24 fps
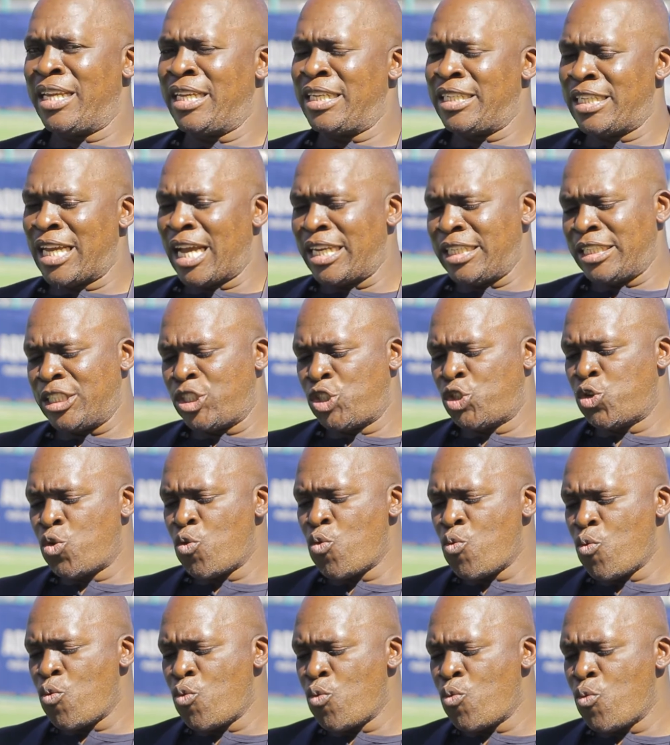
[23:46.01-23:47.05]
It had
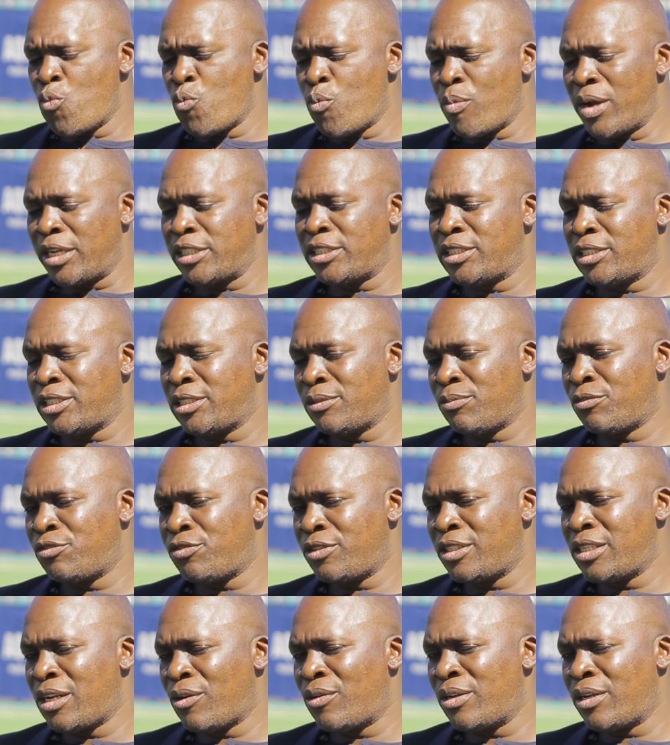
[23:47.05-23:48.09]
too much,
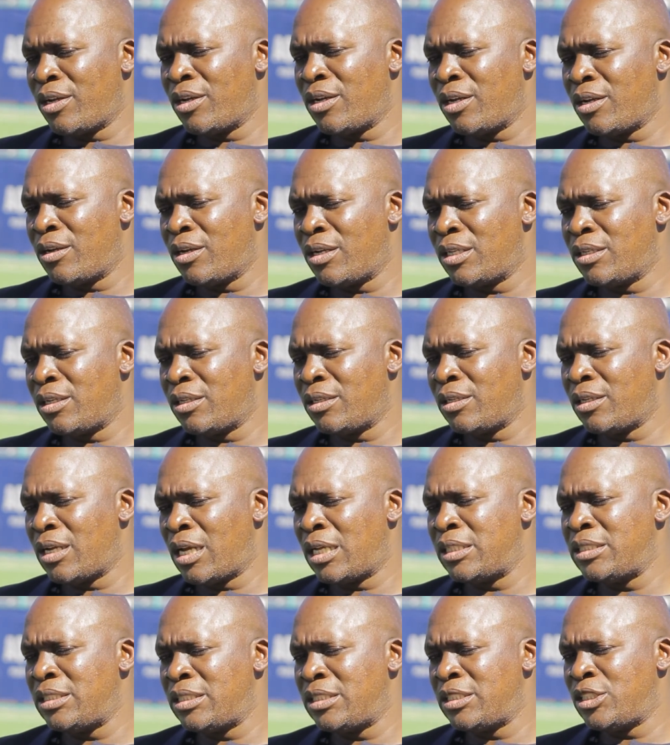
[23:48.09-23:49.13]
Mfulira
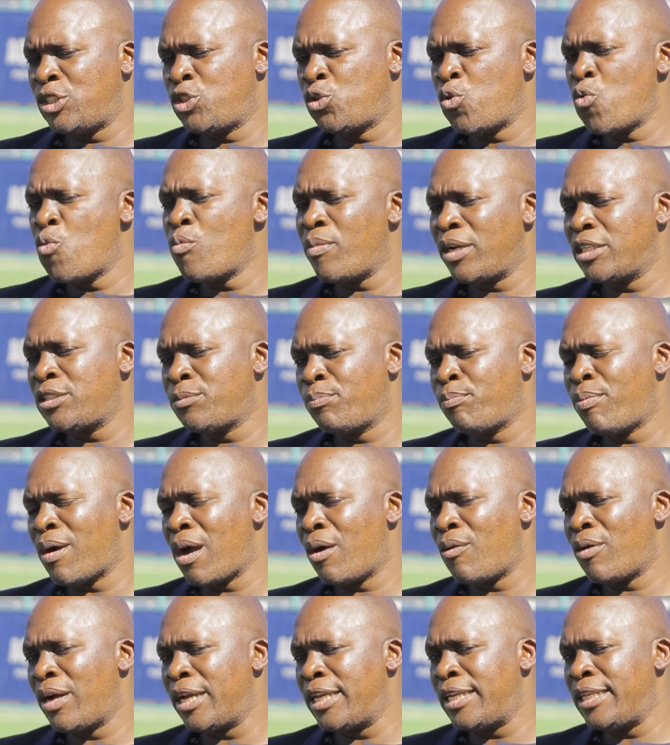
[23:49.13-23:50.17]
had too much
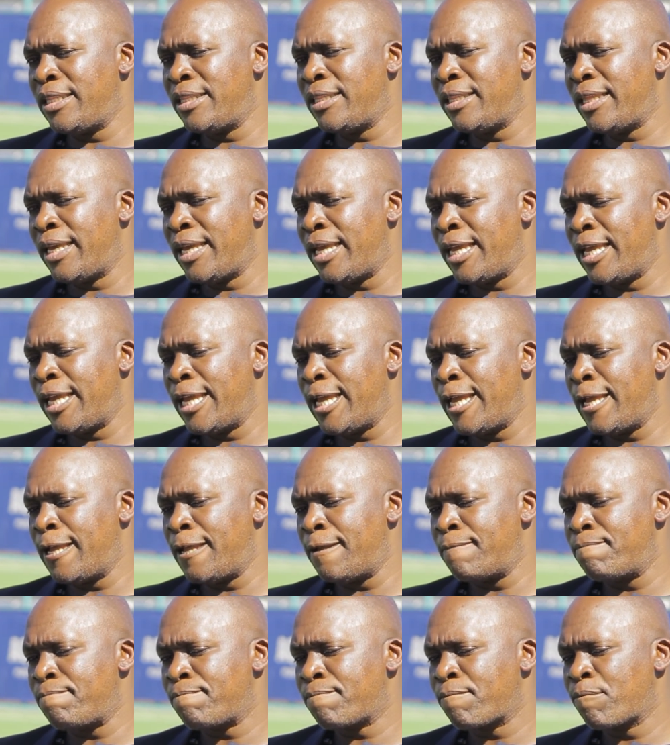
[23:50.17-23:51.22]
power in
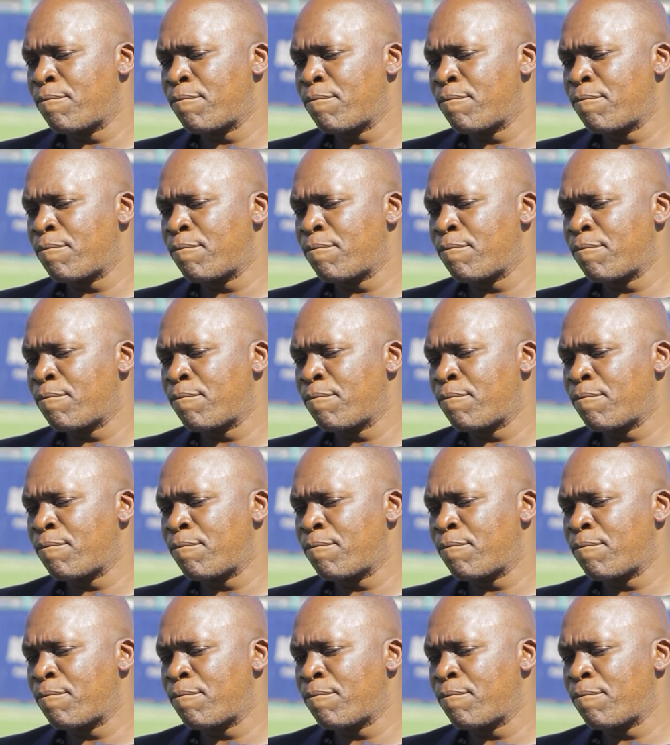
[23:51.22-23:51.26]
the...